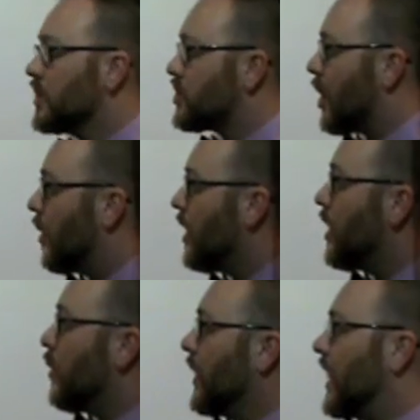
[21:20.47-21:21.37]
So
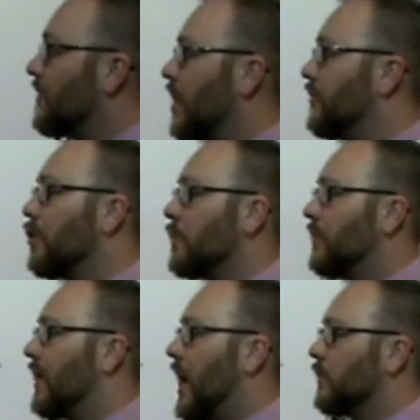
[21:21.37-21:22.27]
we give our form
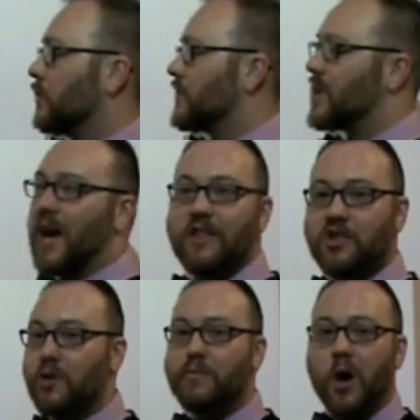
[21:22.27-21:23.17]
of habe or sei. There's
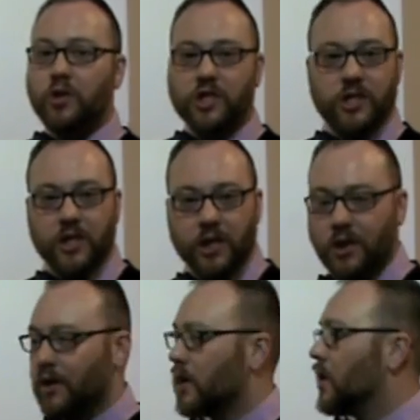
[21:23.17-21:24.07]
no motion
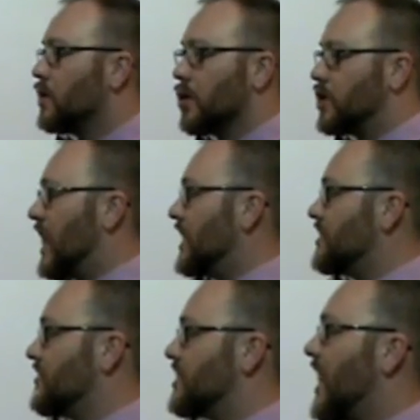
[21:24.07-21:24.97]
here, no
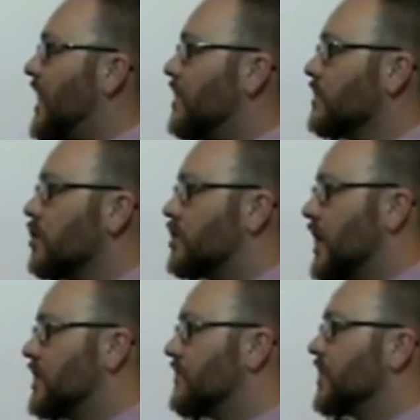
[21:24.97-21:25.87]
change of state, no
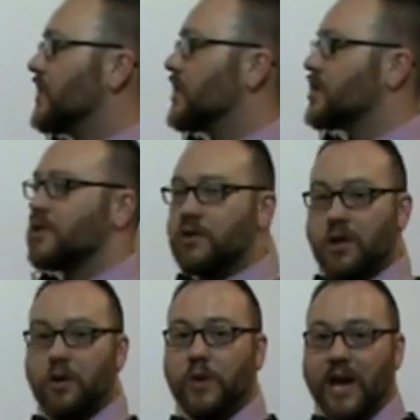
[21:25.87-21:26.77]
change of condition.
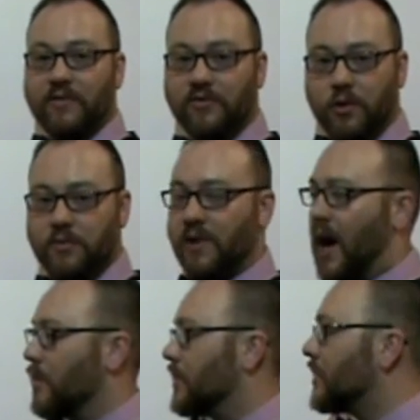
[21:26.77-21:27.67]
So we have a form of
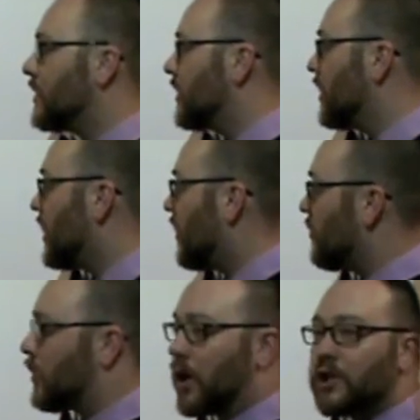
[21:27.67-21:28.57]
habe. We
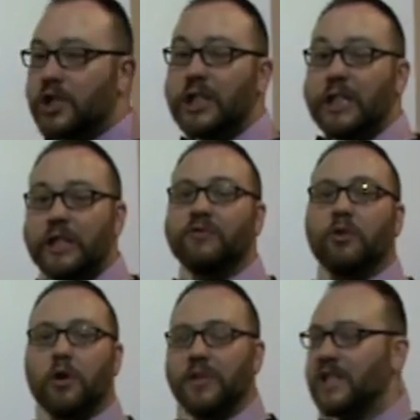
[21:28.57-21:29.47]
put our GE
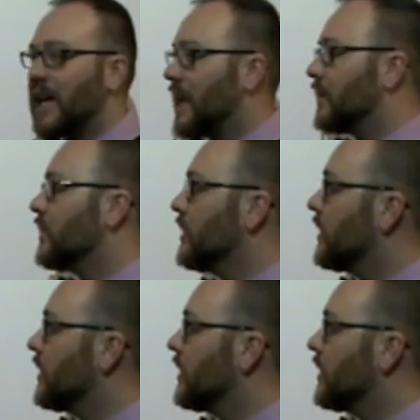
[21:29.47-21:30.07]
form at the end.